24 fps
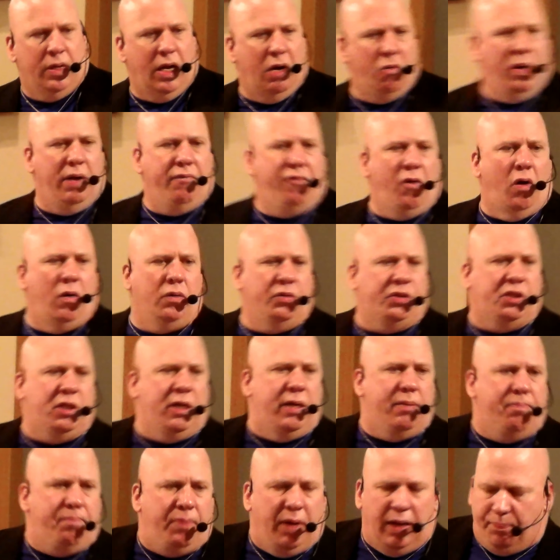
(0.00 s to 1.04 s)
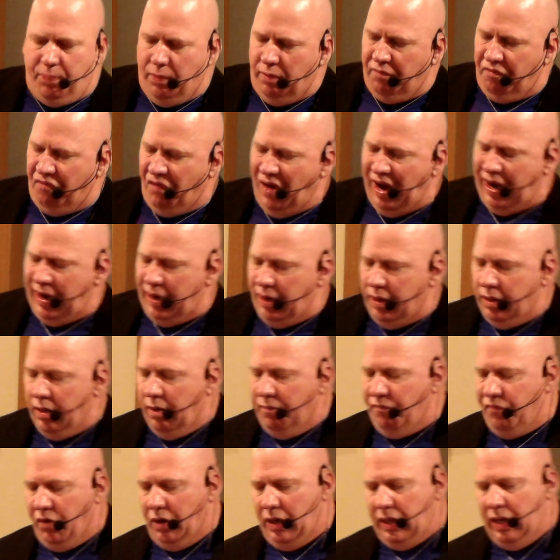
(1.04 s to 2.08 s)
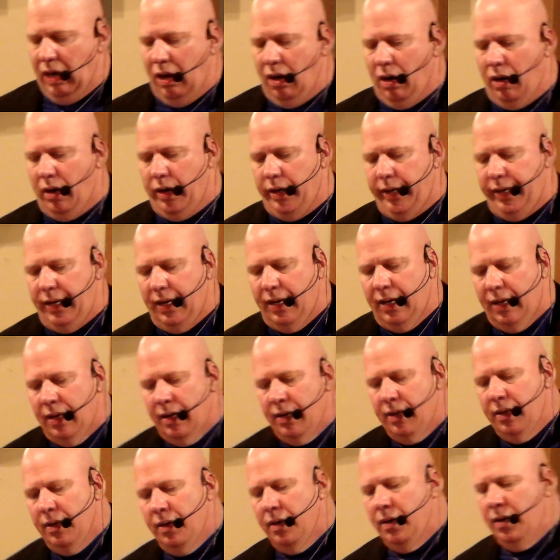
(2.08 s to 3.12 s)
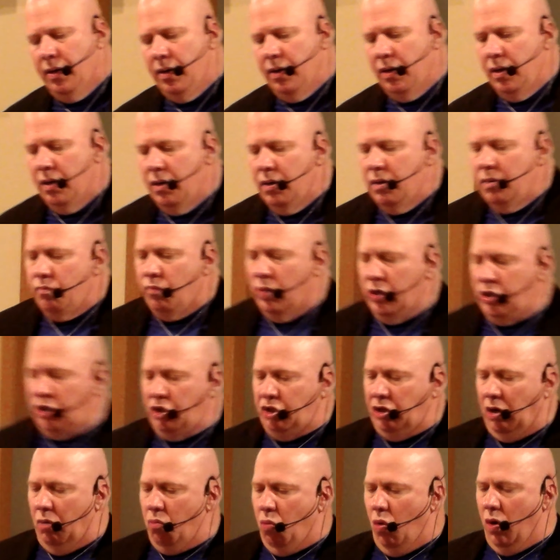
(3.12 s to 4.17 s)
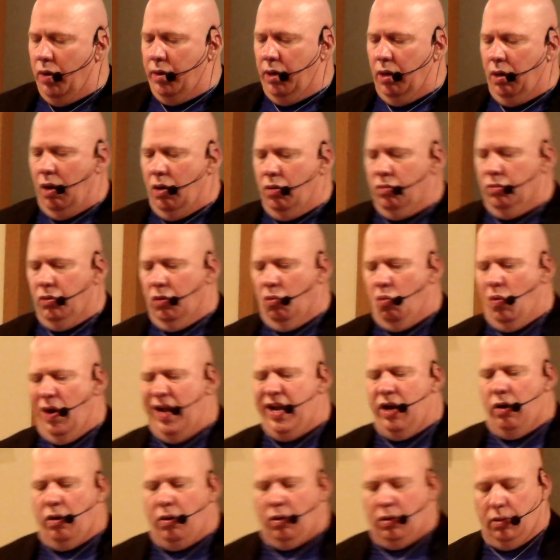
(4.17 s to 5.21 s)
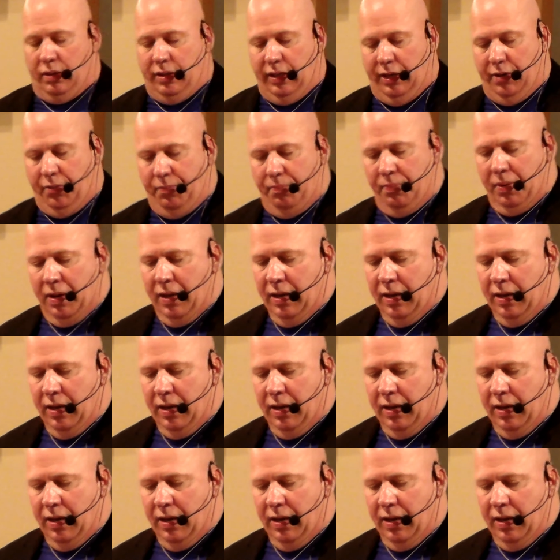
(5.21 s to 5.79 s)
Now we've all seen people fired up for God, but someone along the way hurt them